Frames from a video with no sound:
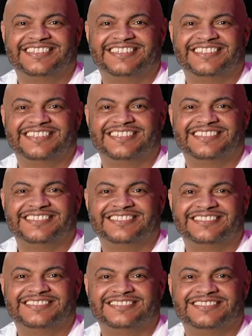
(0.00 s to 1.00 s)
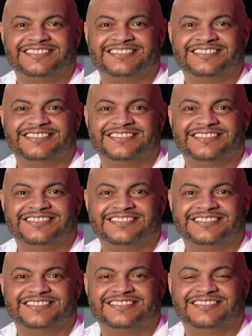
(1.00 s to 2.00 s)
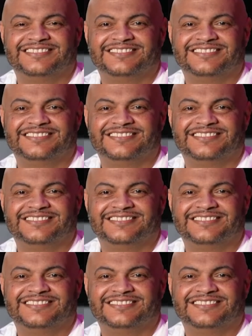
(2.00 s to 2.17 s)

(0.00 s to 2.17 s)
No words are spoken by the person on screen.